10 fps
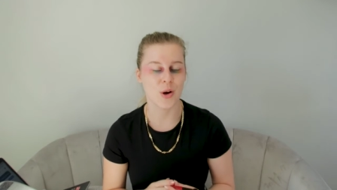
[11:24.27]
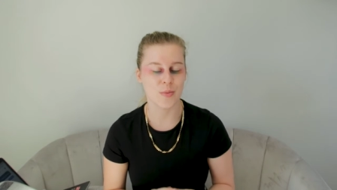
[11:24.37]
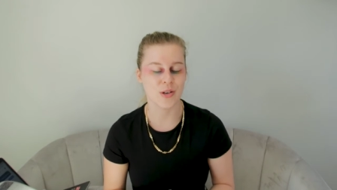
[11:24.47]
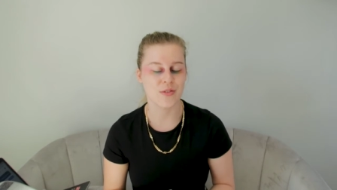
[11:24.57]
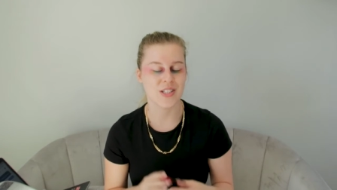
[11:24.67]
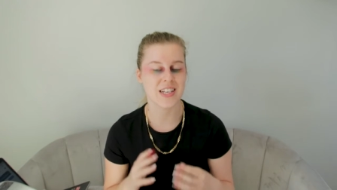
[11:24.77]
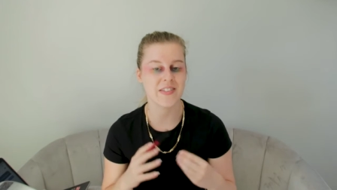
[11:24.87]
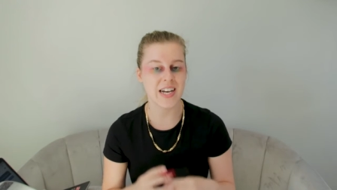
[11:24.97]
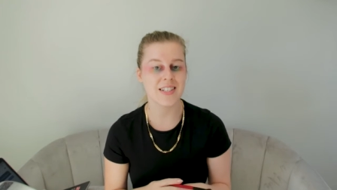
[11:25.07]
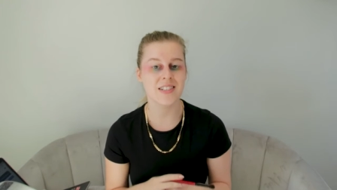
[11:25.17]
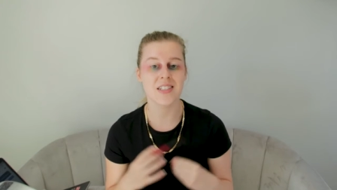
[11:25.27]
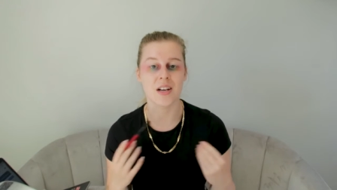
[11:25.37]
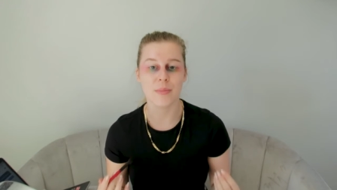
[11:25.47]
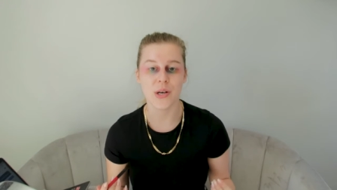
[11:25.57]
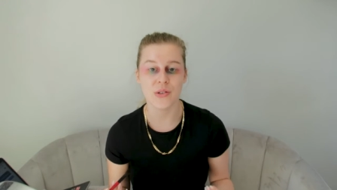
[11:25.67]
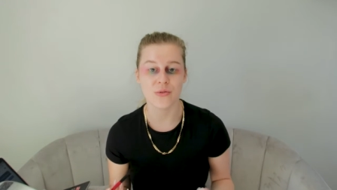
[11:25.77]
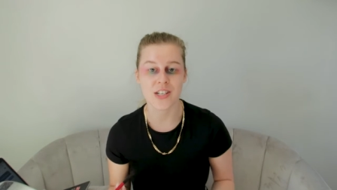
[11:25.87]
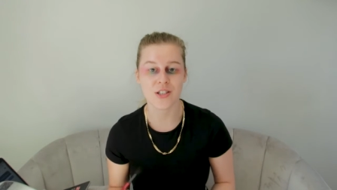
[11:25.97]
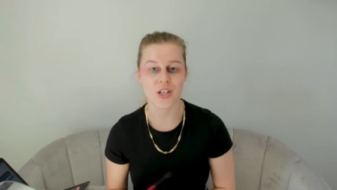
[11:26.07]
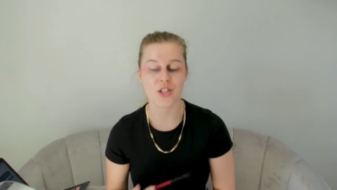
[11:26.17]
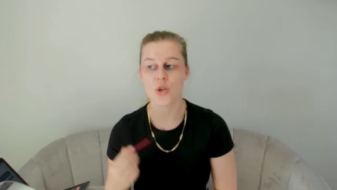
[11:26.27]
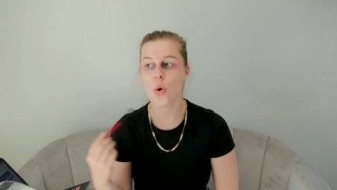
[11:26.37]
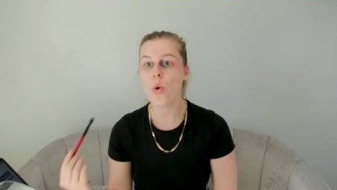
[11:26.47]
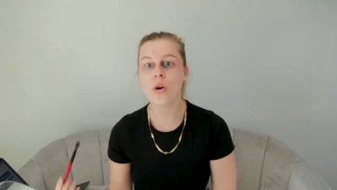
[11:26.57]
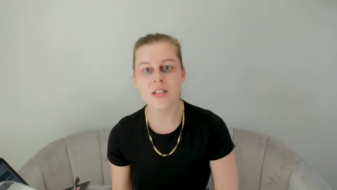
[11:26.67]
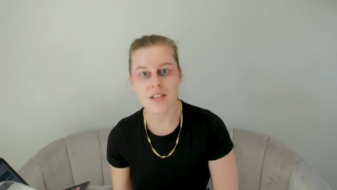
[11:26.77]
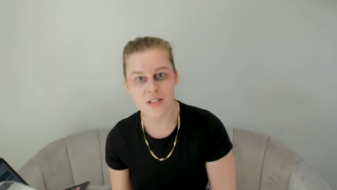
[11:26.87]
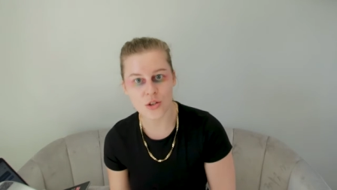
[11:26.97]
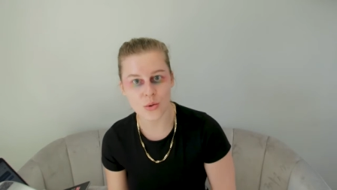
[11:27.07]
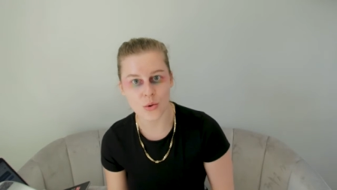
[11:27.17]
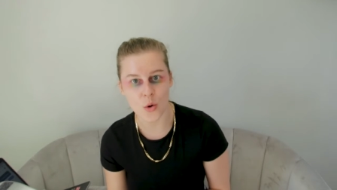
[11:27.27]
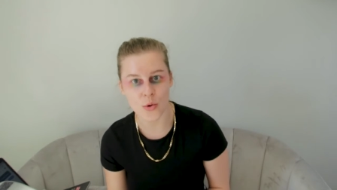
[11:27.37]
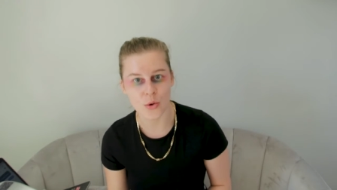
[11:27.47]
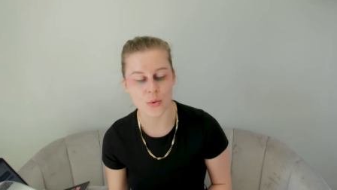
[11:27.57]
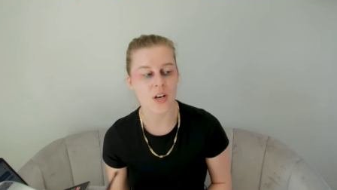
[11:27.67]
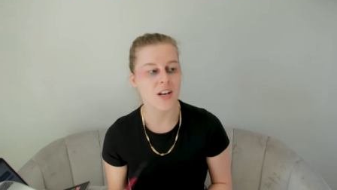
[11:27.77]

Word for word: Open University if I hadn't done my own research, talked to OU,